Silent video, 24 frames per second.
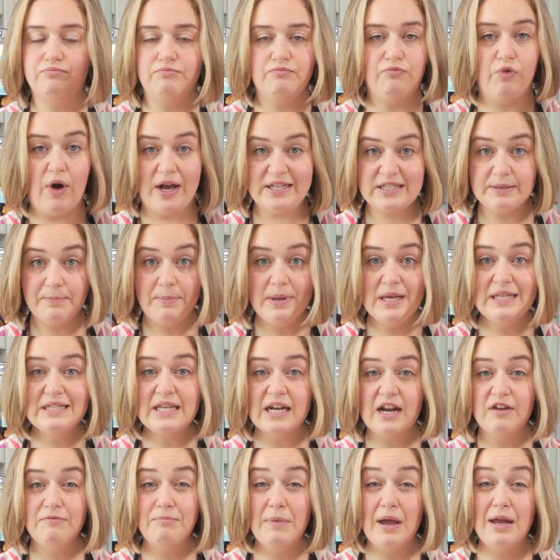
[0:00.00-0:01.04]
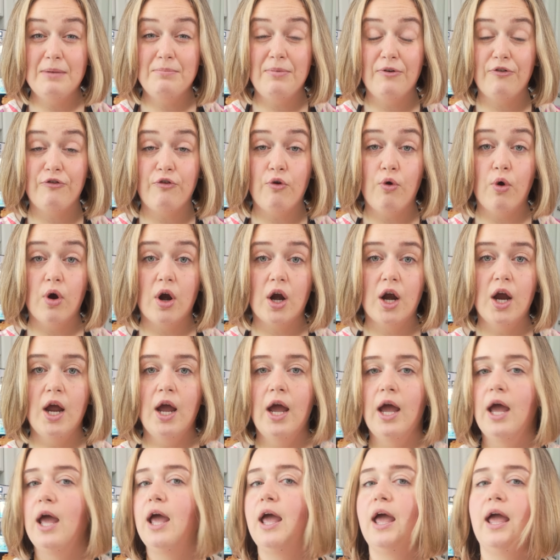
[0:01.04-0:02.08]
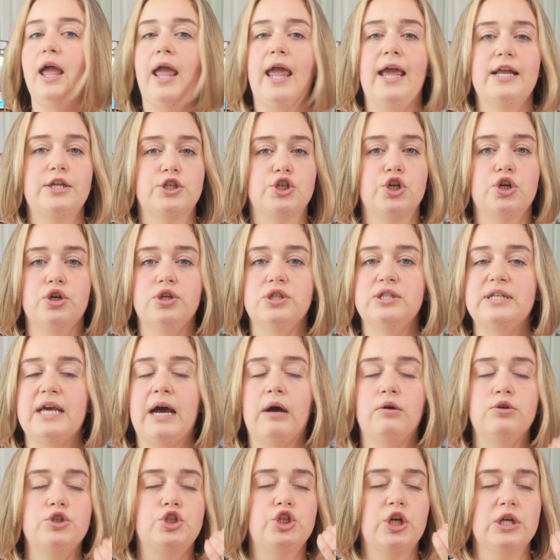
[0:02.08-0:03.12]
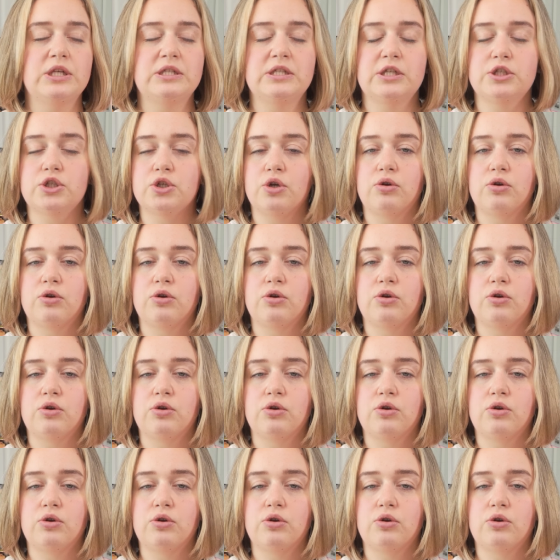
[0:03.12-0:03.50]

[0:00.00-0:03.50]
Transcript: recipes that I've made before, it turns out just as